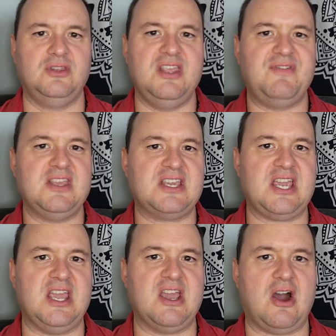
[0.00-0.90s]
leaving
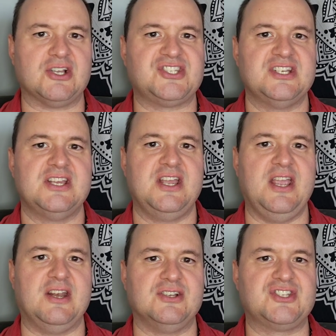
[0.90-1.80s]
chaos
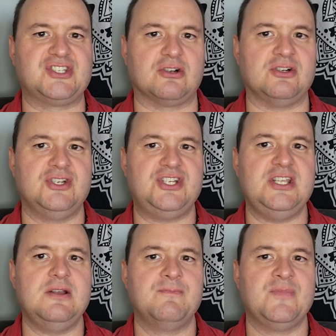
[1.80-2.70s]
and
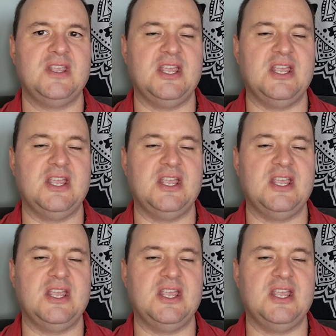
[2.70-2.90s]
uncertainty